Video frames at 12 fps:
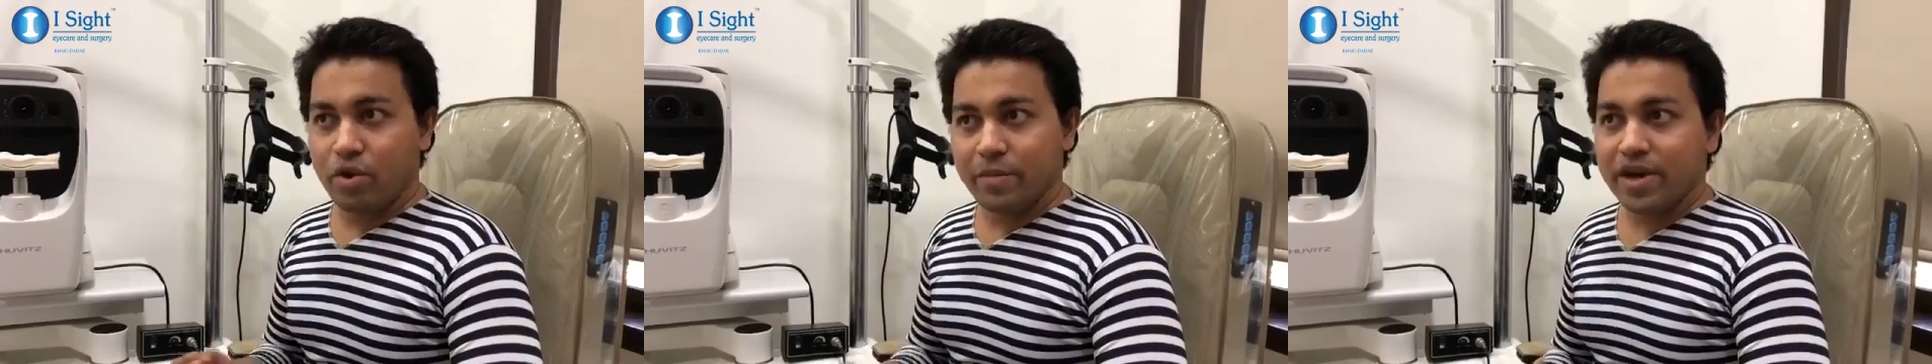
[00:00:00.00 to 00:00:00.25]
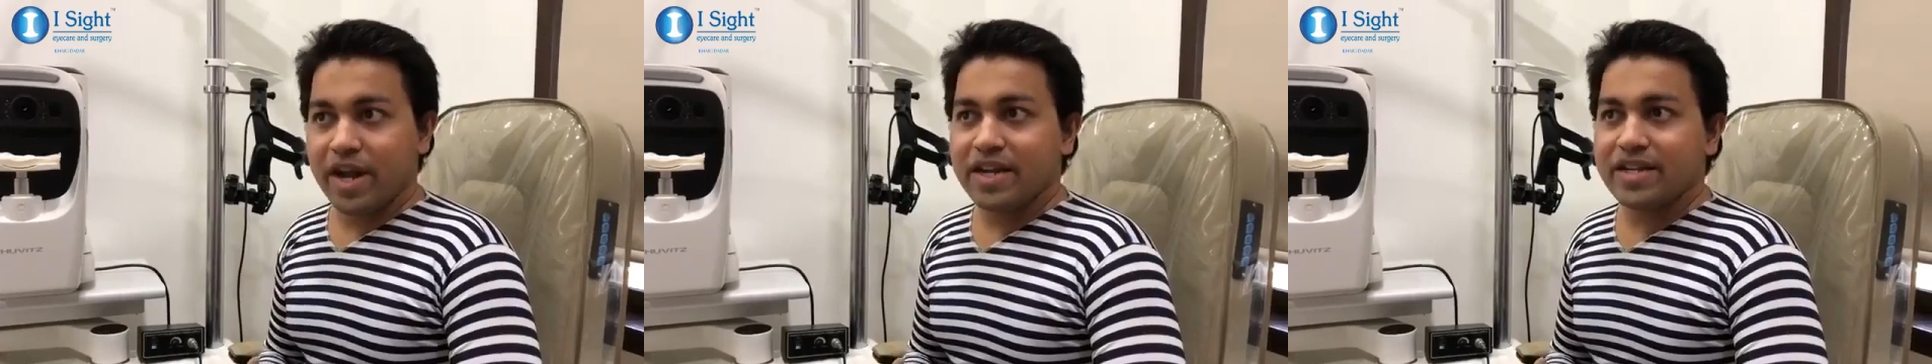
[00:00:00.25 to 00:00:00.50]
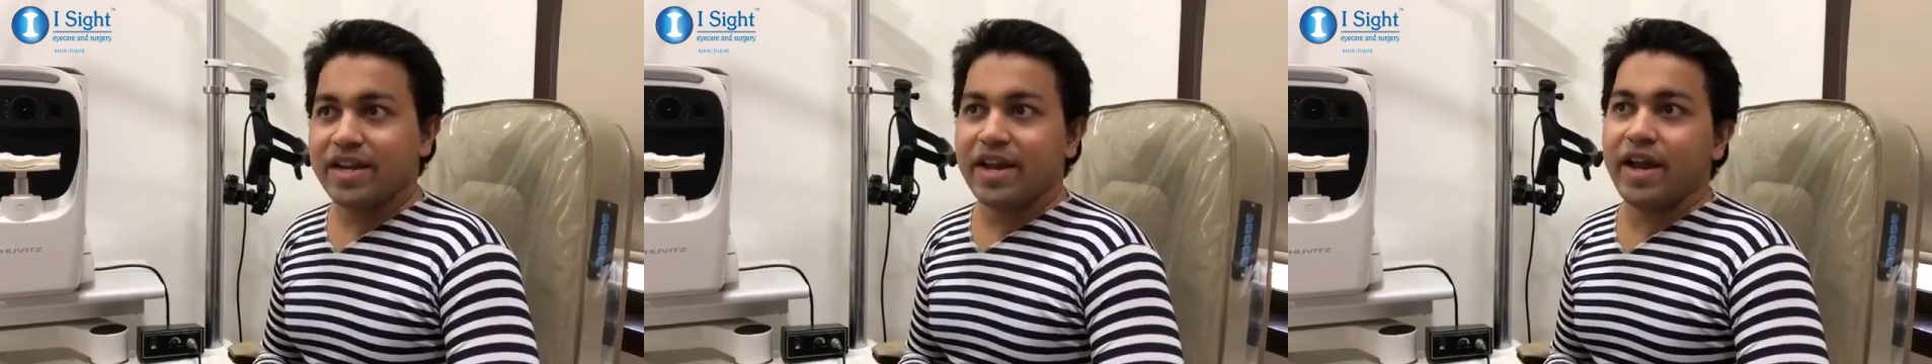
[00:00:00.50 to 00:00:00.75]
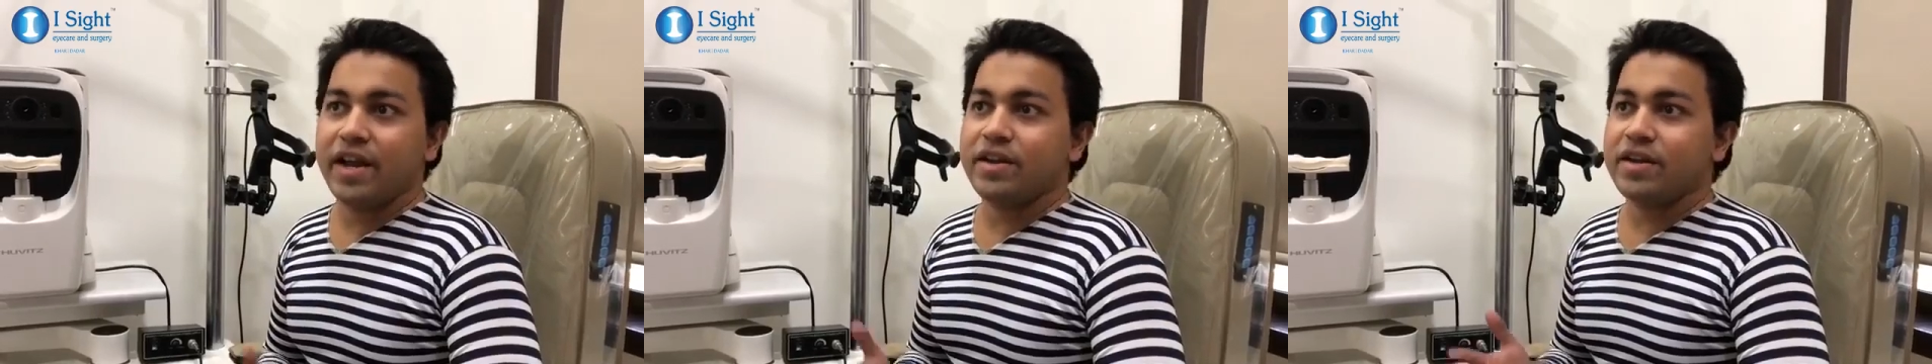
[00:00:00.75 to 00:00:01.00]

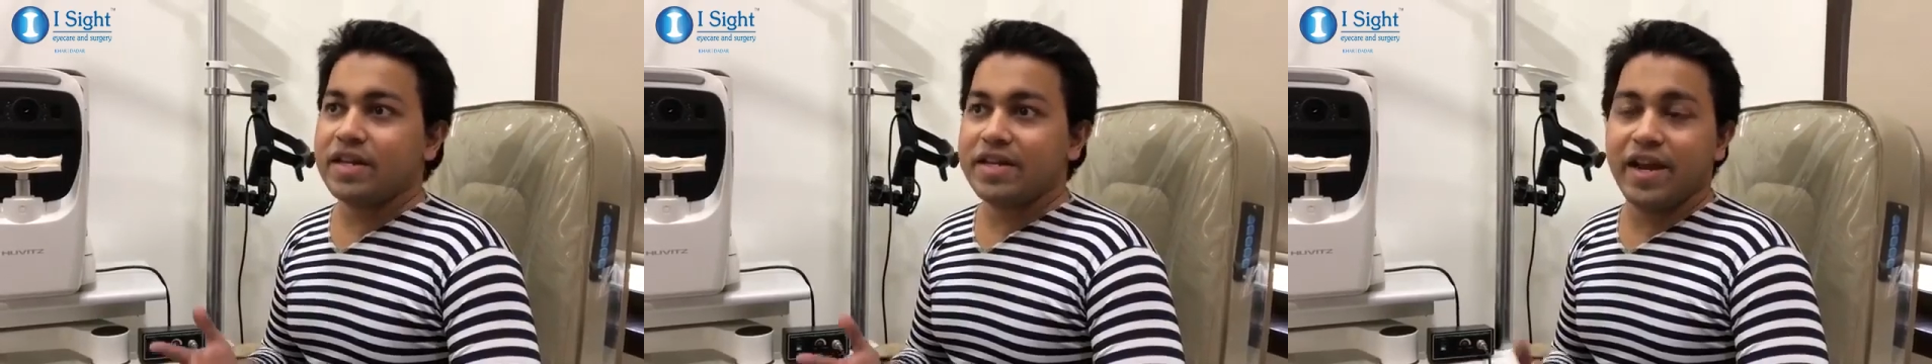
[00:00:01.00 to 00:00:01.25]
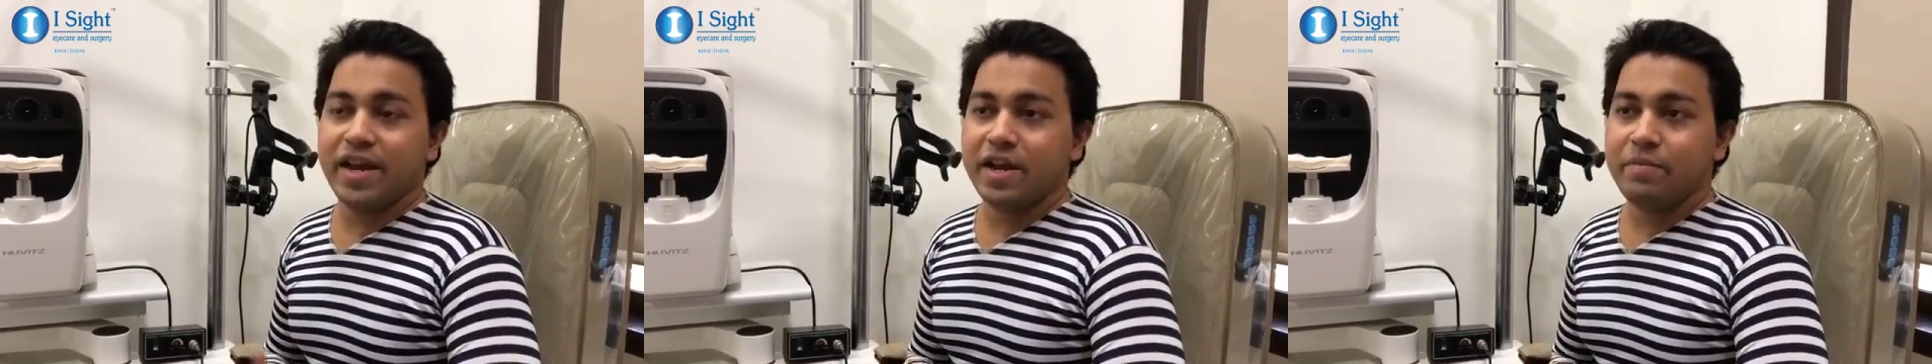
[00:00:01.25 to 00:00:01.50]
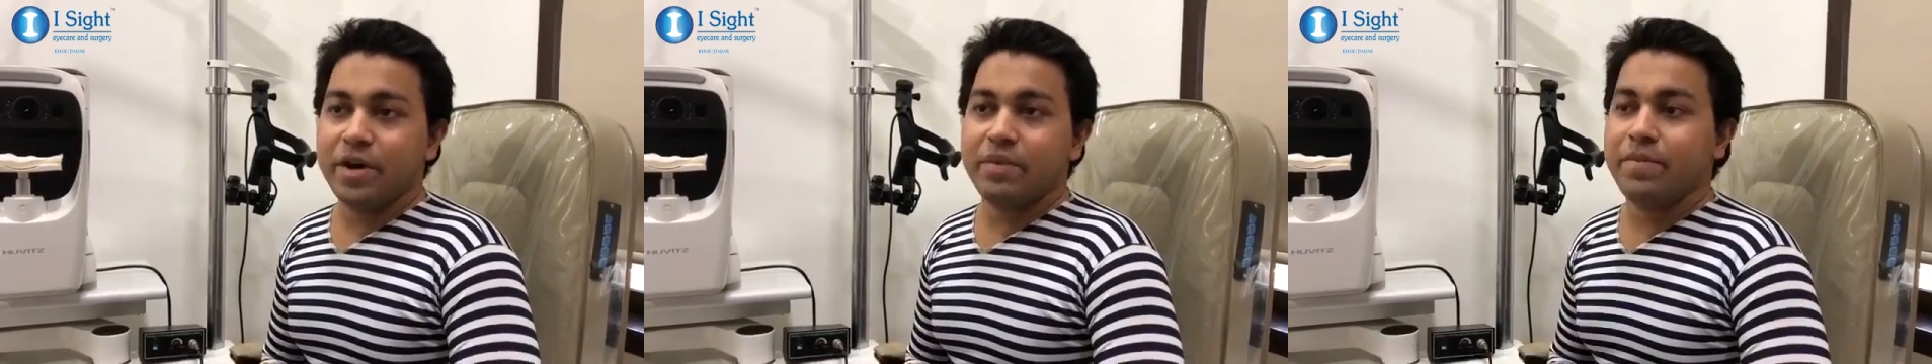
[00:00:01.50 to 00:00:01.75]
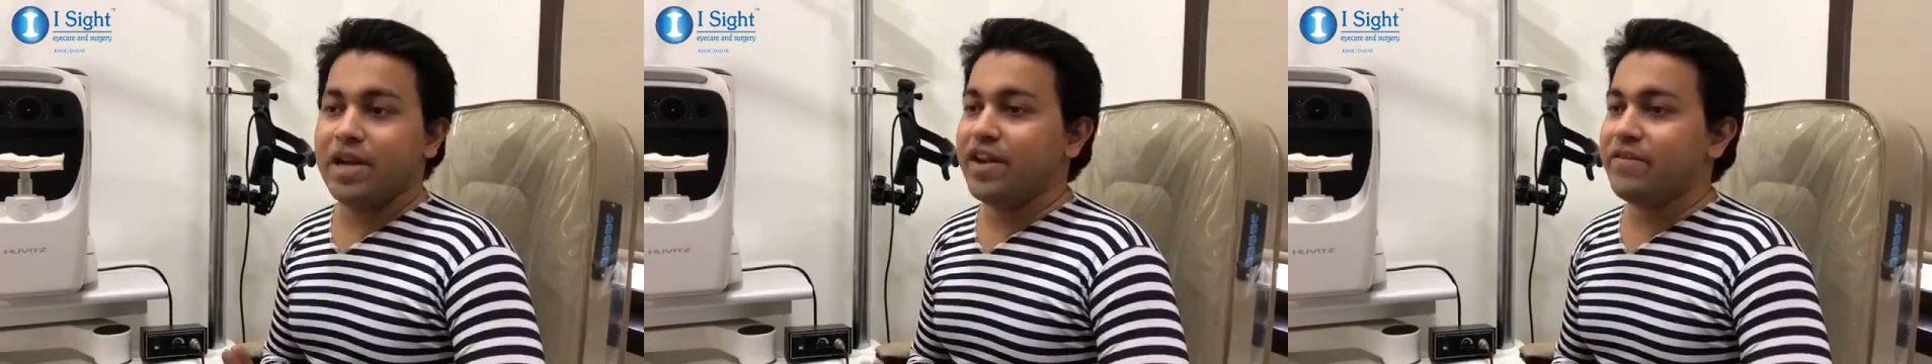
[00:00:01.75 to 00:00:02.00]
traumatizing and scary,
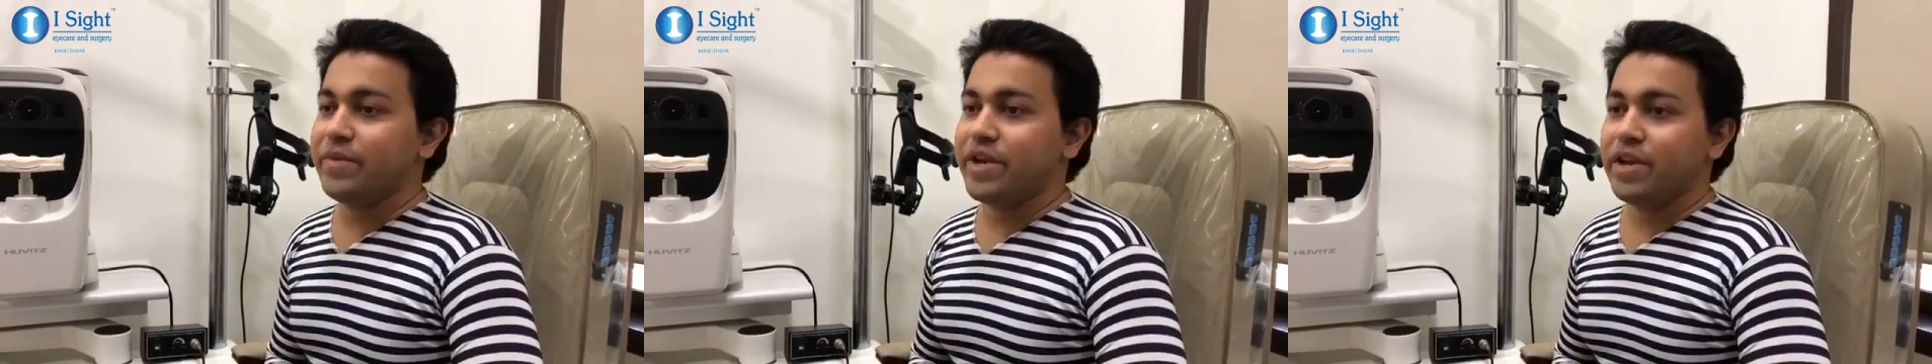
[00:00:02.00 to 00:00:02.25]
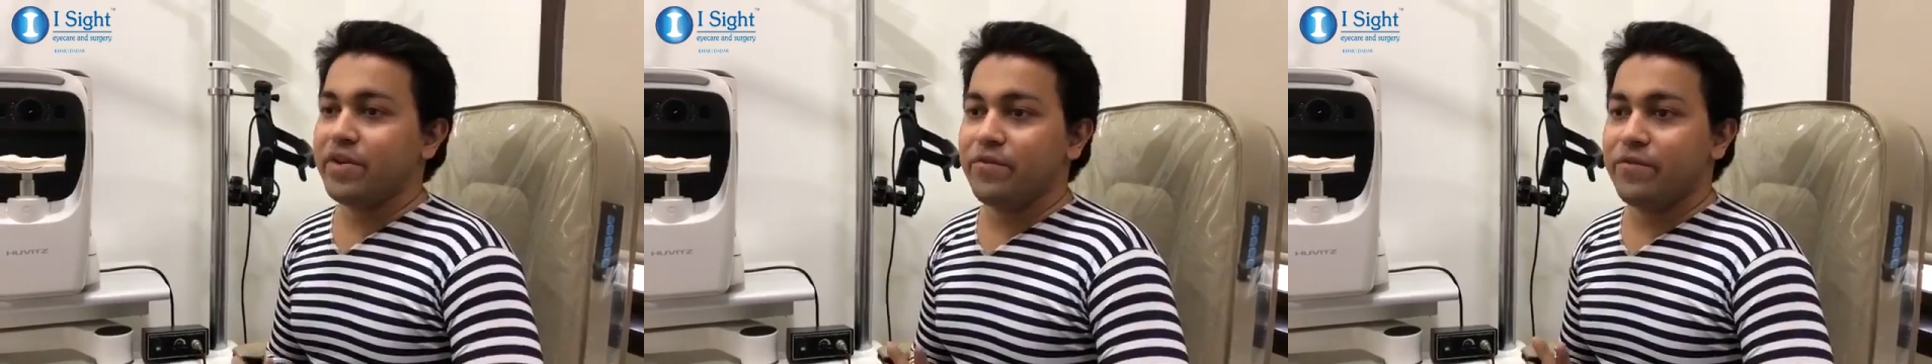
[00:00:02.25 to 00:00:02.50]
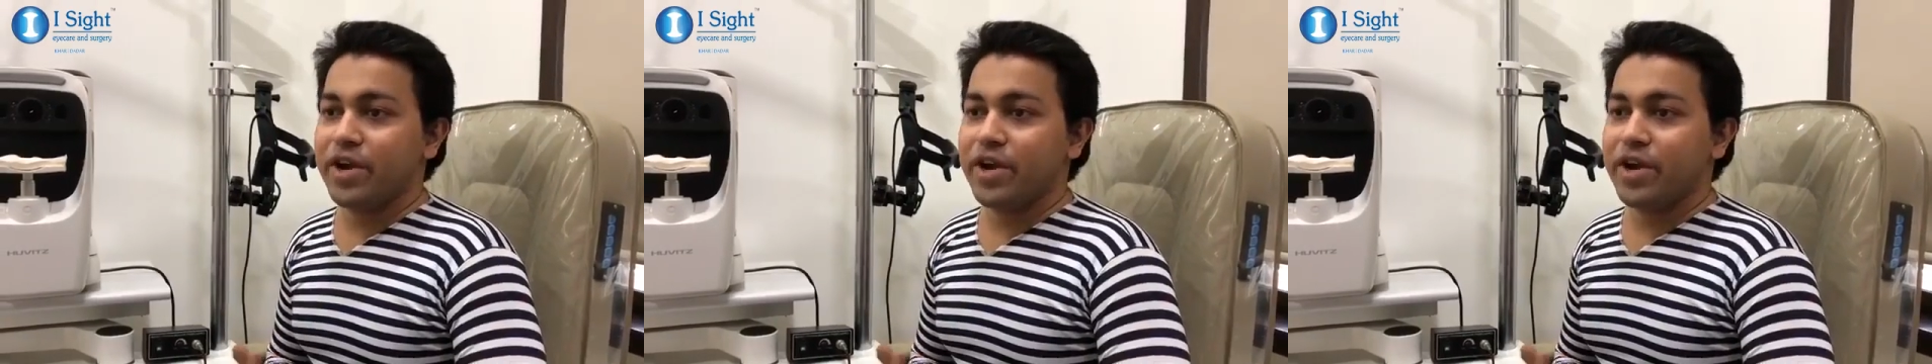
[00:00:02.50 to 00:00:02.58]
but believe me,